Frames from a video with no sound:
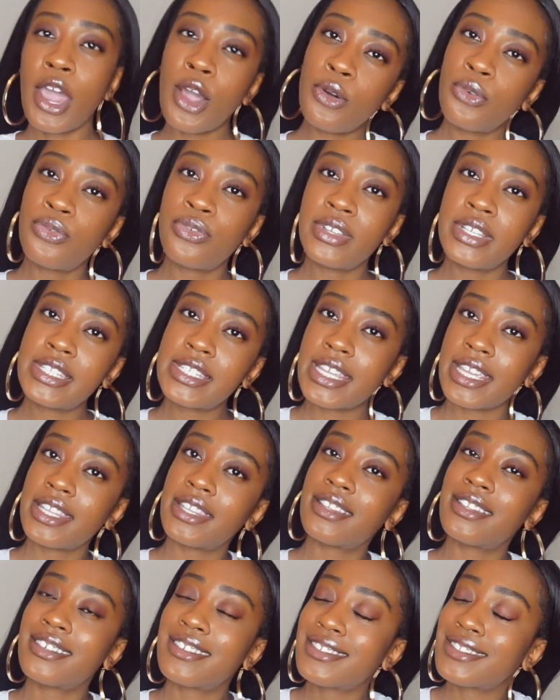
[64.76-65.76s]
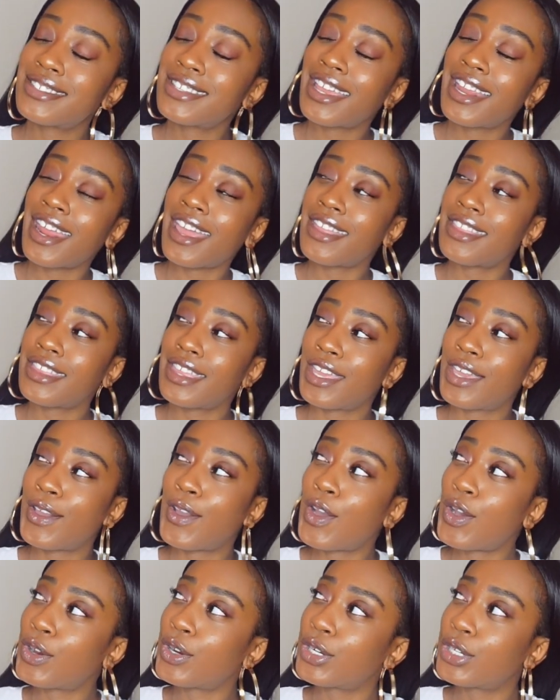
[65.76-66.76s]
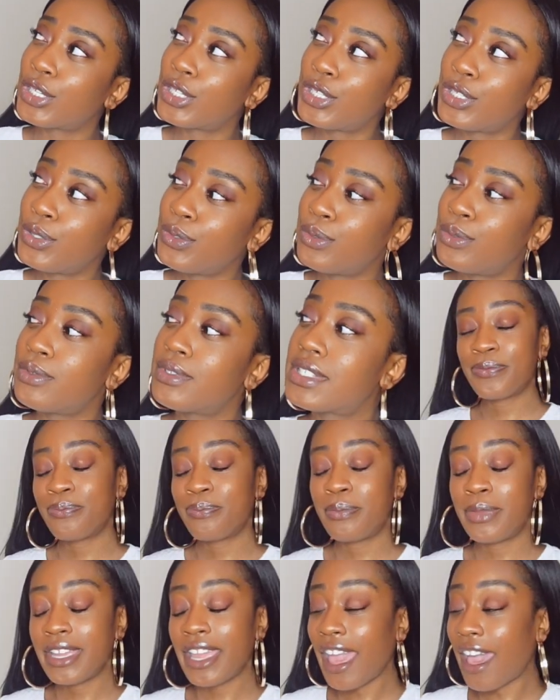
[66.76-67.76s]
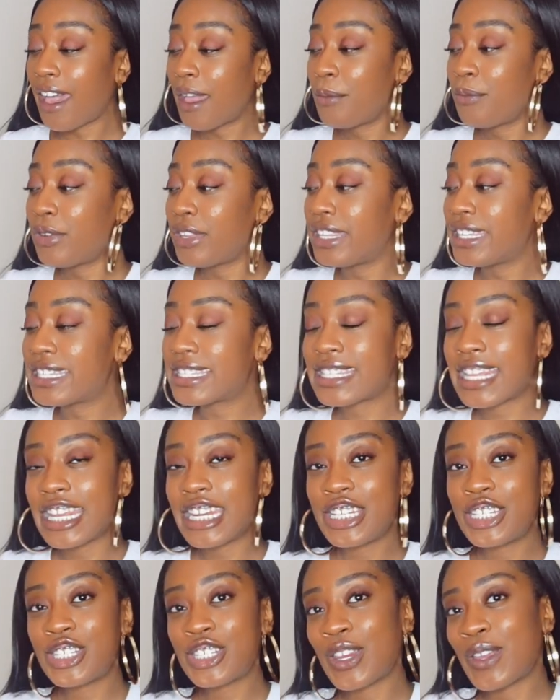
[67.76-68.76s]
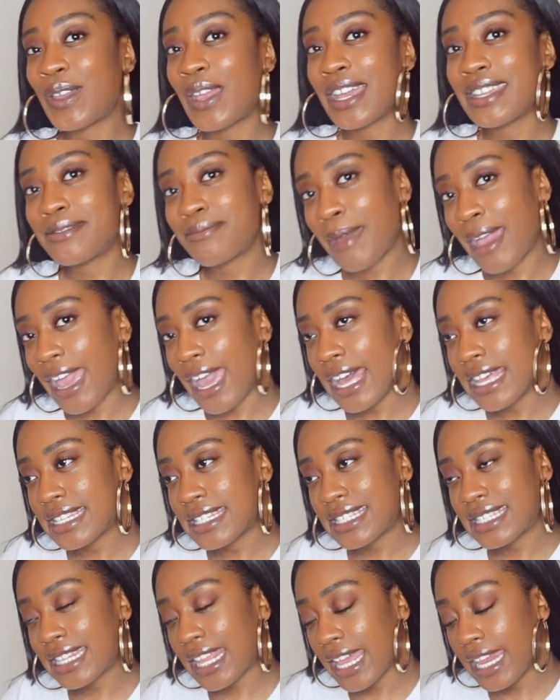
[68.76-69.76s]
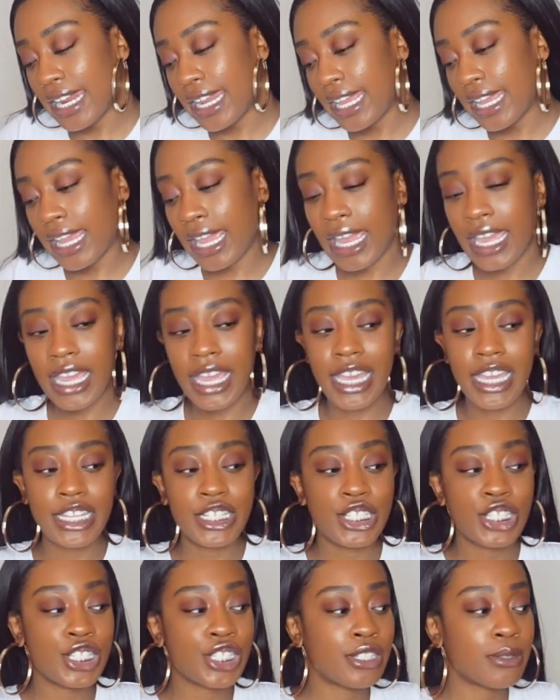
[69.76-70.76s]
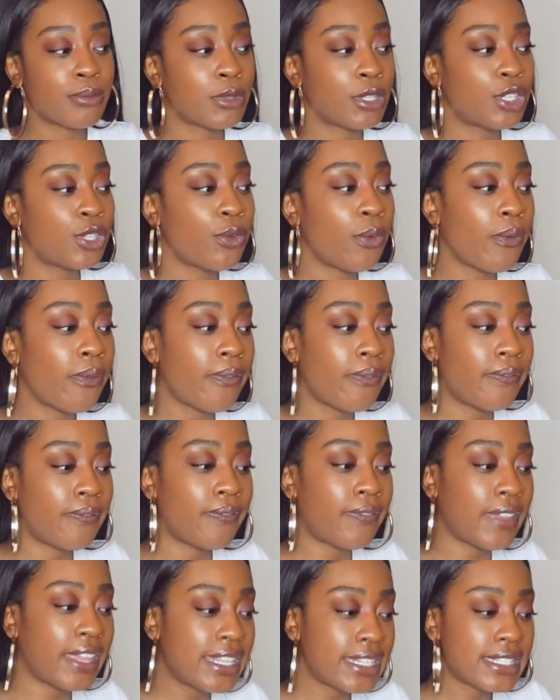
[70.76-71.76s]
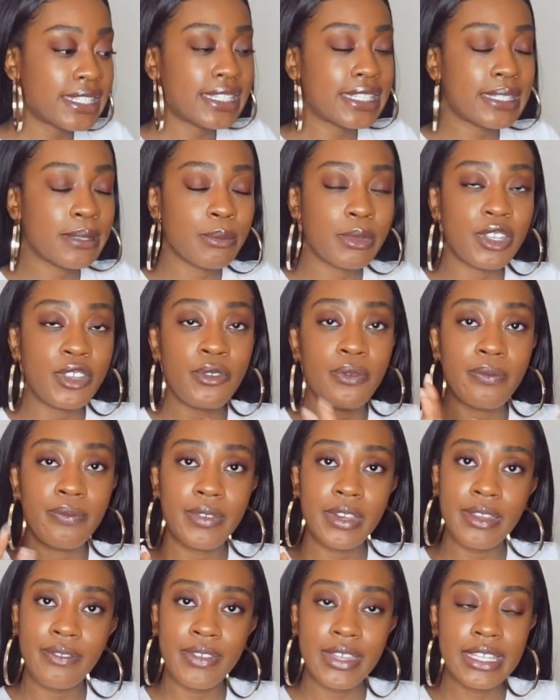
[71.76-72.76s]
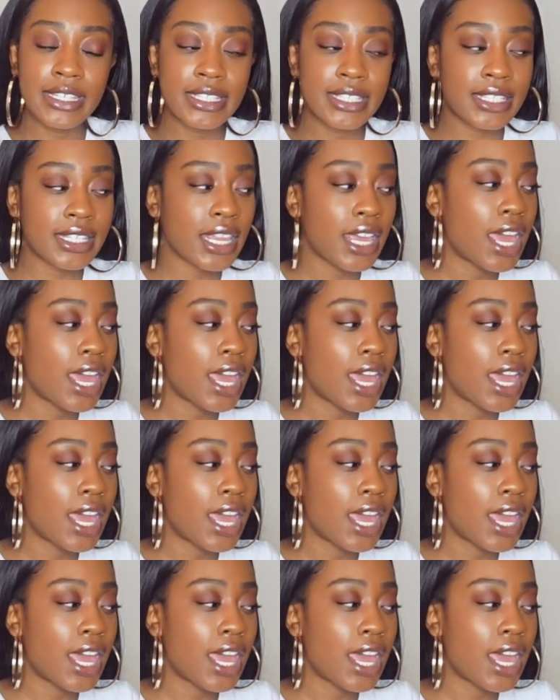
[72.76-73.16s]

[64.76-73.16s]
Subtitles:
outfits and looks that I think are cute. But yeah, I'm really excited to show you guys my aesthetic and just some cute fits, some cute fitty fits.